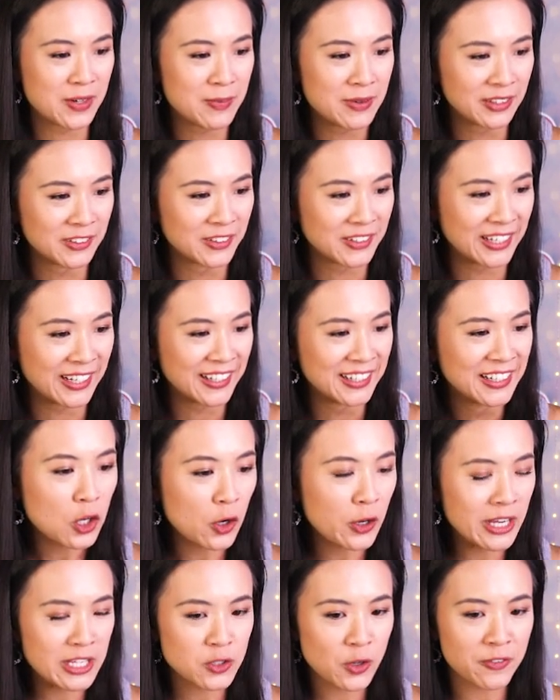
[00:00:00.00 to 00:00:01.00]
creepy looking.
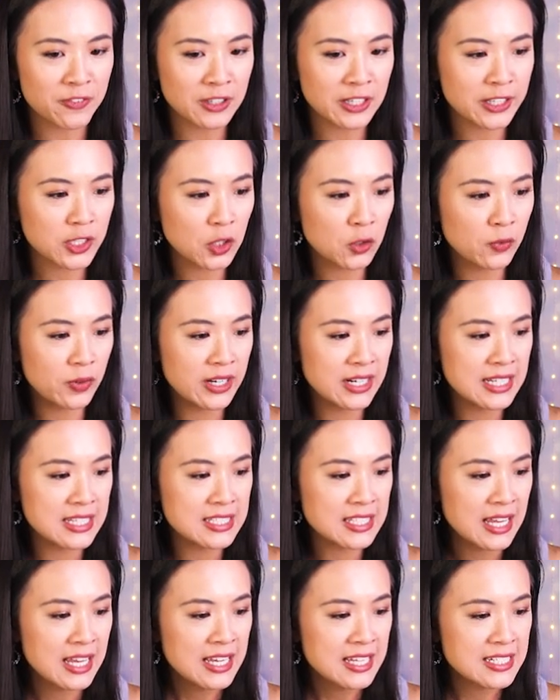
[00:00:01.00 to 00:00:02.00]
Okay, so I feel like Corinne
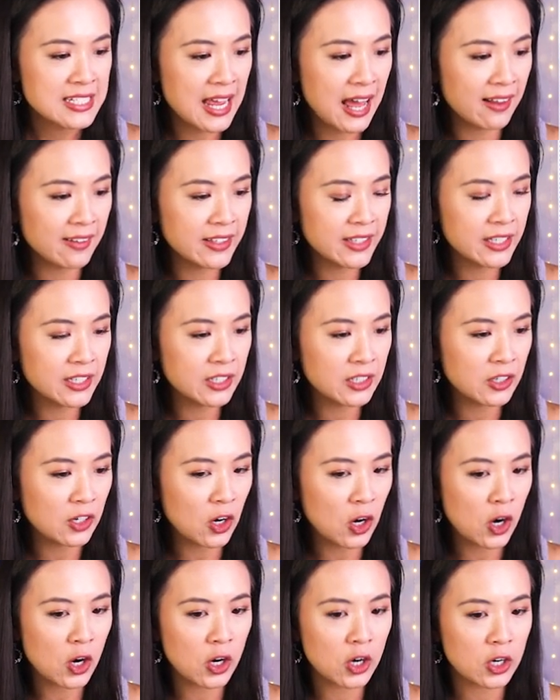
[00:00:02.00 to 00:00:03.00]
is telling
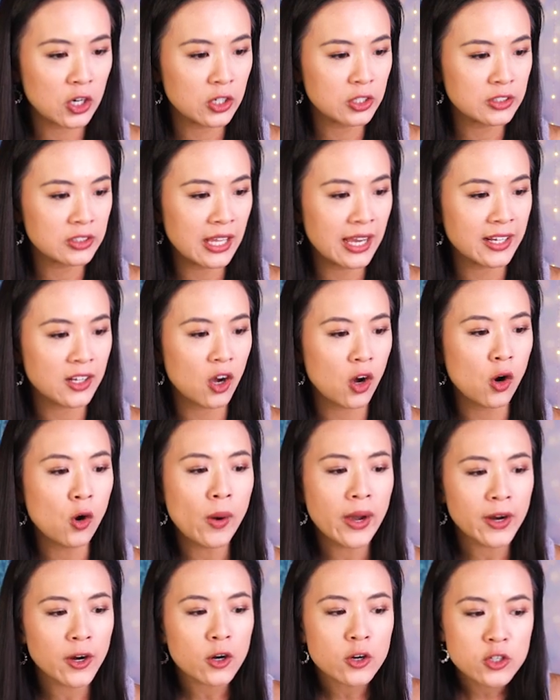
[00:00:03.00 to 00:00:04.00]
her like,
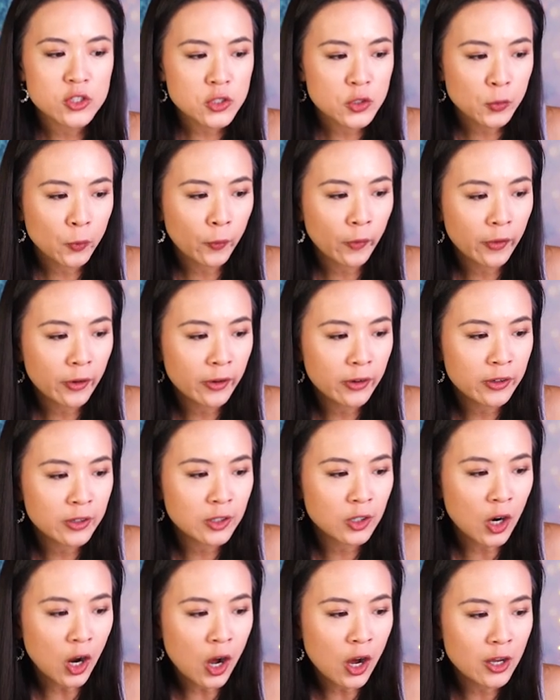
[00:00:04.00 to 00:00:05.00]
oh, I heard you
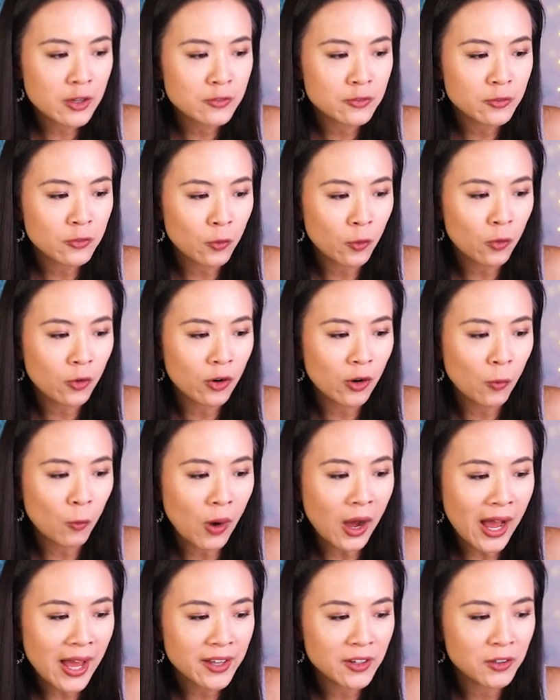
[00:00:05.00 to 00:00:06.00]
were gone for a
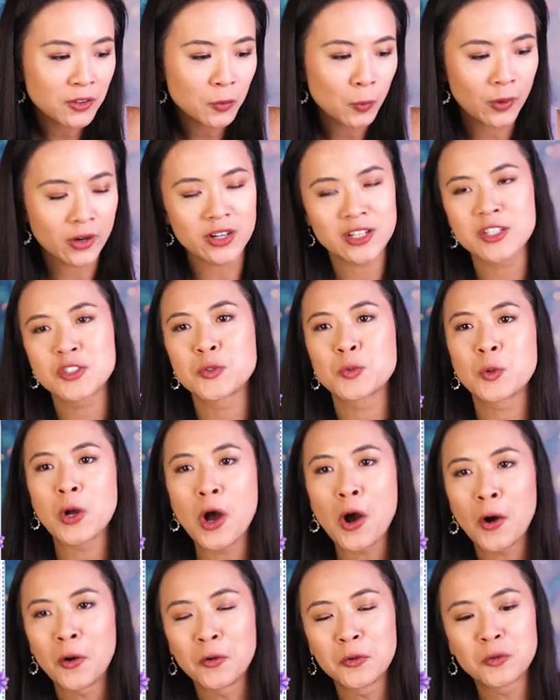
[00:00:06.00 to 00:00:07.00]
while. Where did you
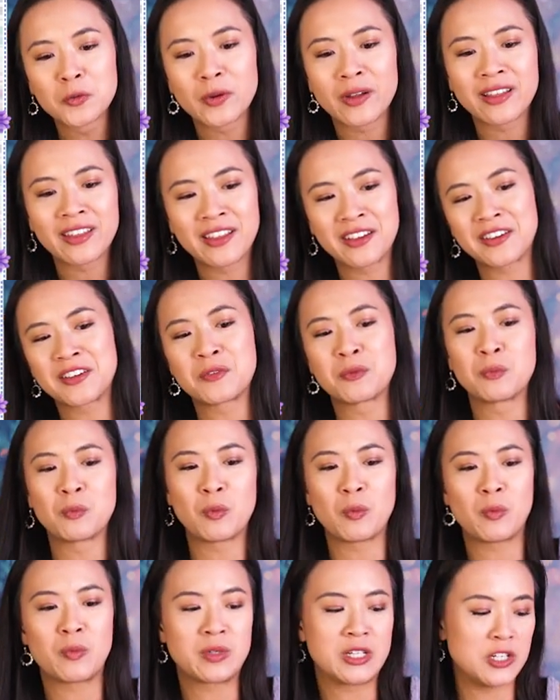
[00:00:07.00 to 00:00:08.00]
go? Like,
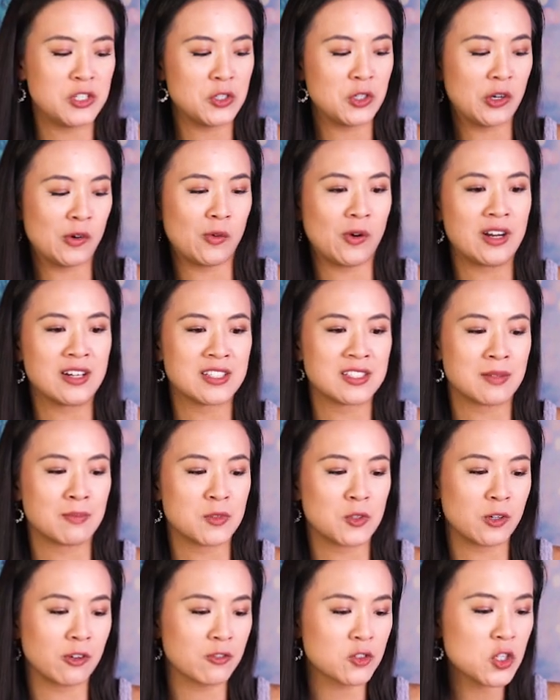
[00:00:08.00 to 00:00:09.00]
did you go on
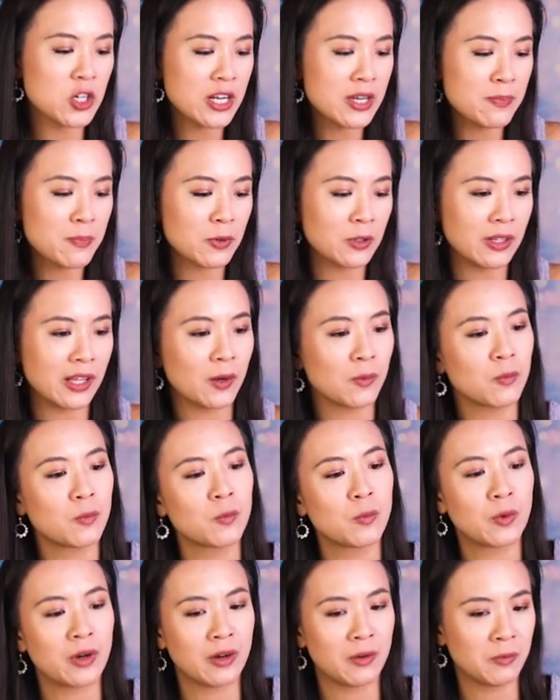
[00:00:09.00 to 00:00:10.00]
some sort of trip or like
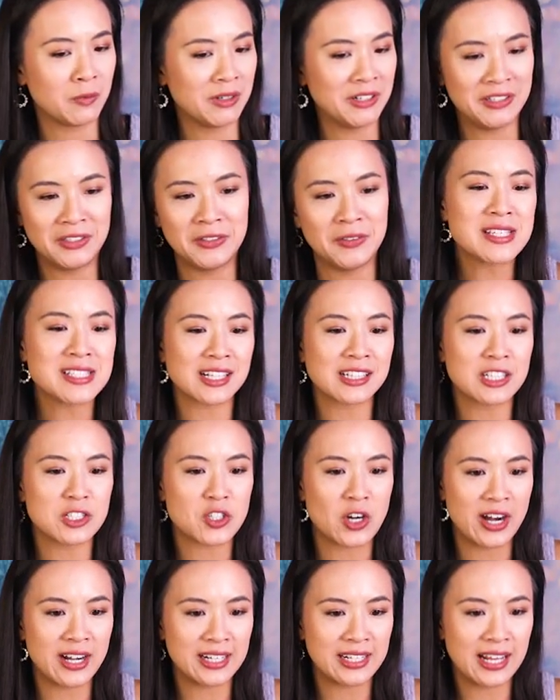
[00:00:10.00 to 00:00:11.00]
where were you? Basically
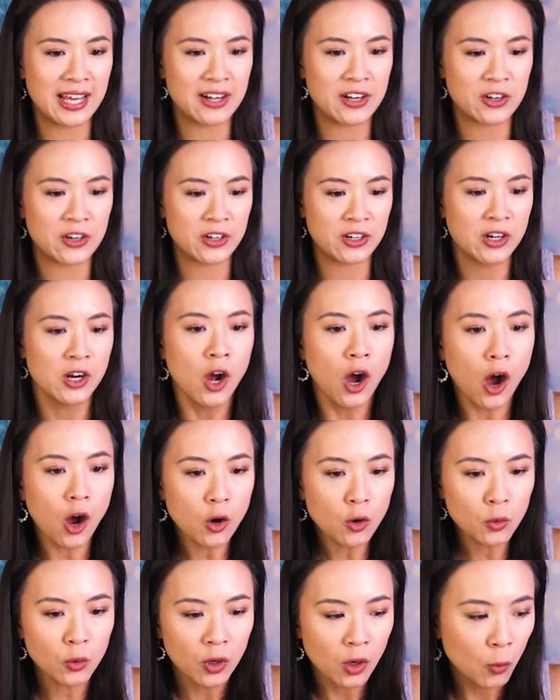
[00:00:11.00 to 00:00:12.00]
trying to get her.
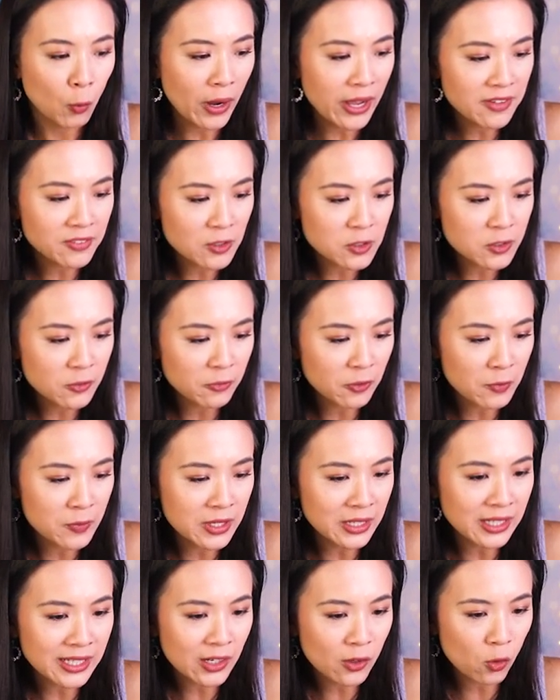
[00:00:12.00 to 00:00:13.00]
Oh, wait, there's a
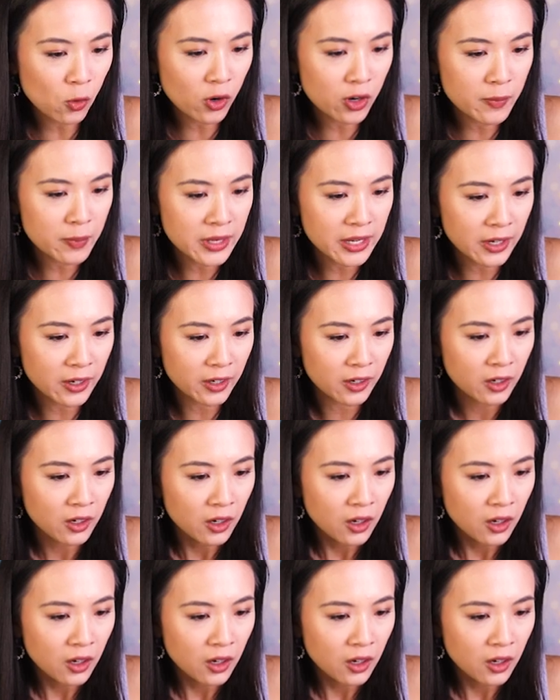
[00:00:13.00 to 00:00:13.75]
familiar orb here.